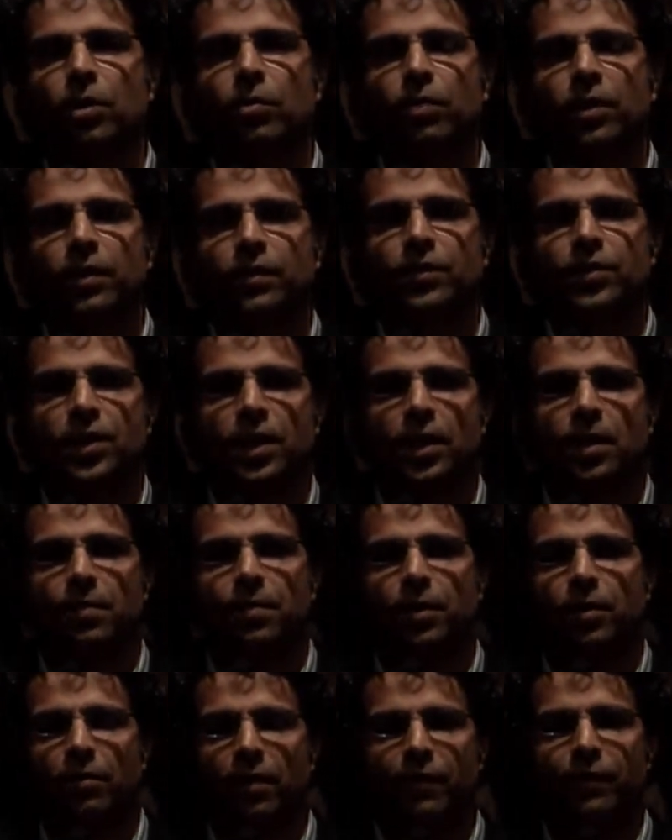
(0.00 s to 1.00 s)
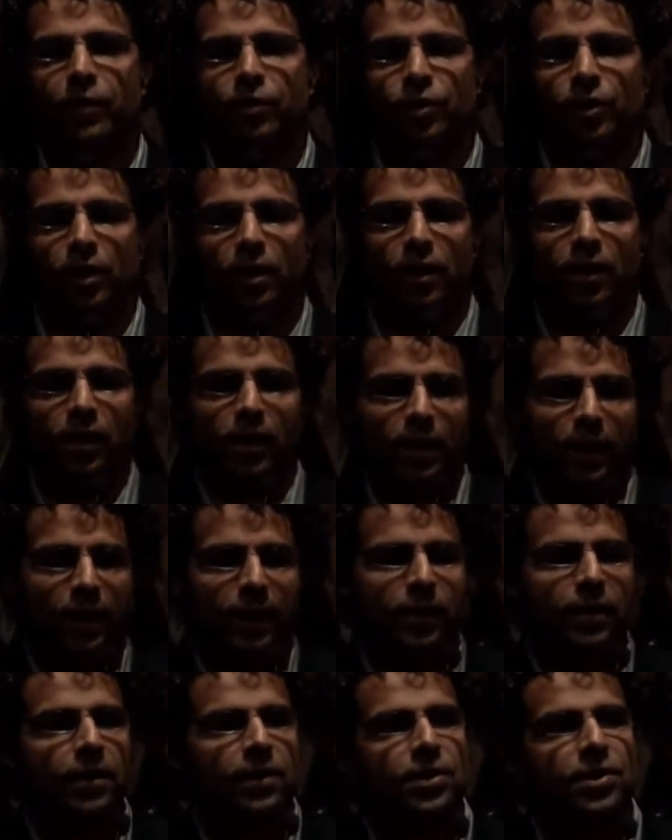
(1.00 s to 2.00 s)
where we've set up a refugee
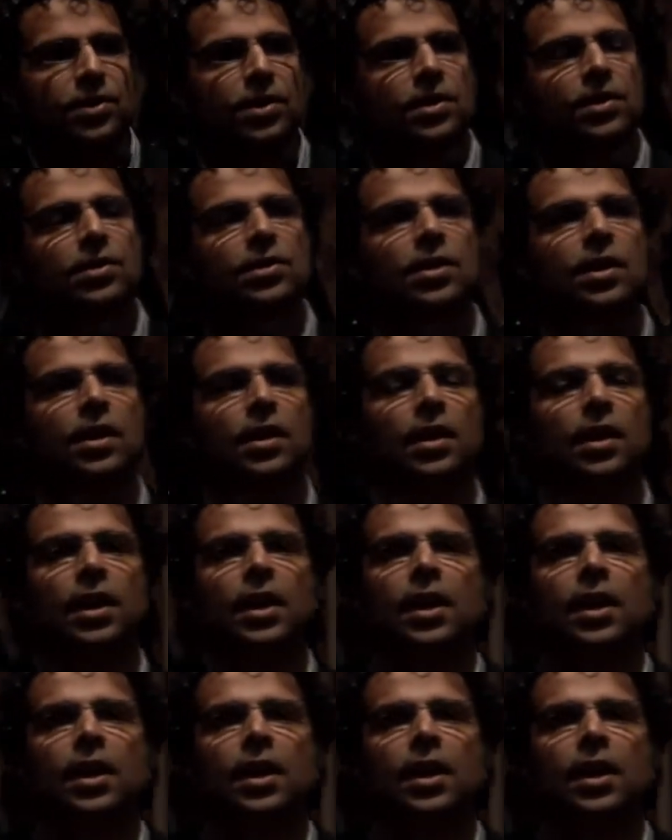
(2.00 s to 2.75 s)
clinic that sees